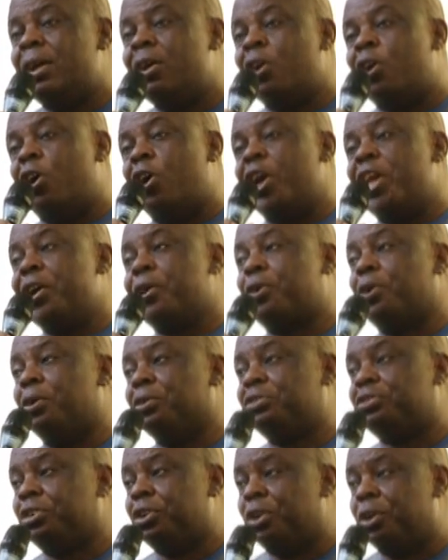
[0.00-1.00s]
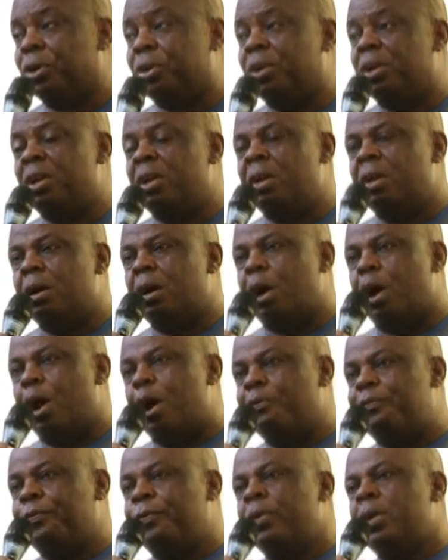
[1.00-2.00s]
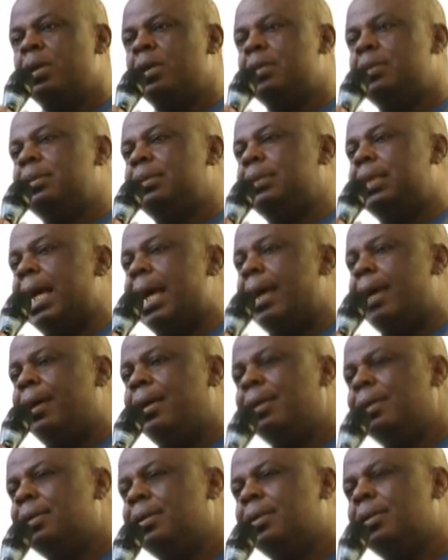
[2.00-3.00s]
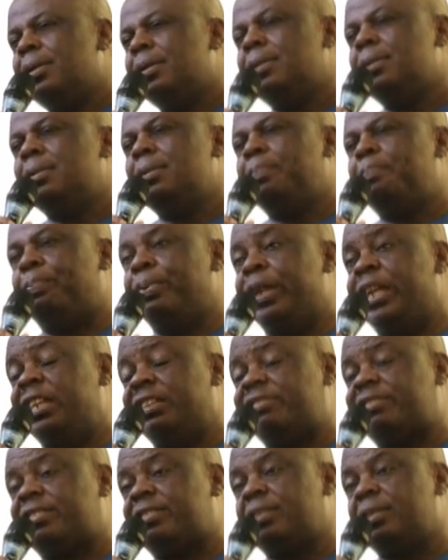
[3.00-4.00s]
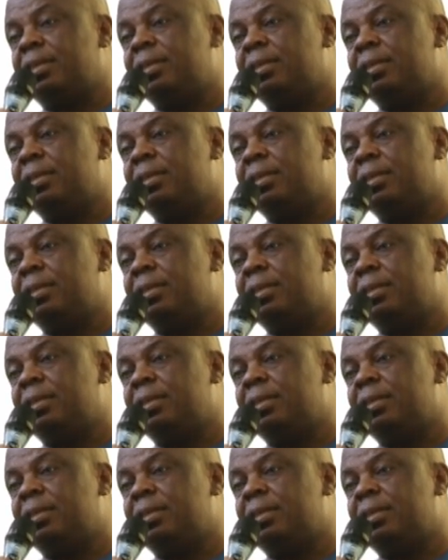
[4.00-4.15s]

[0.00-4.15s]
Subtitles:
or in control of the police,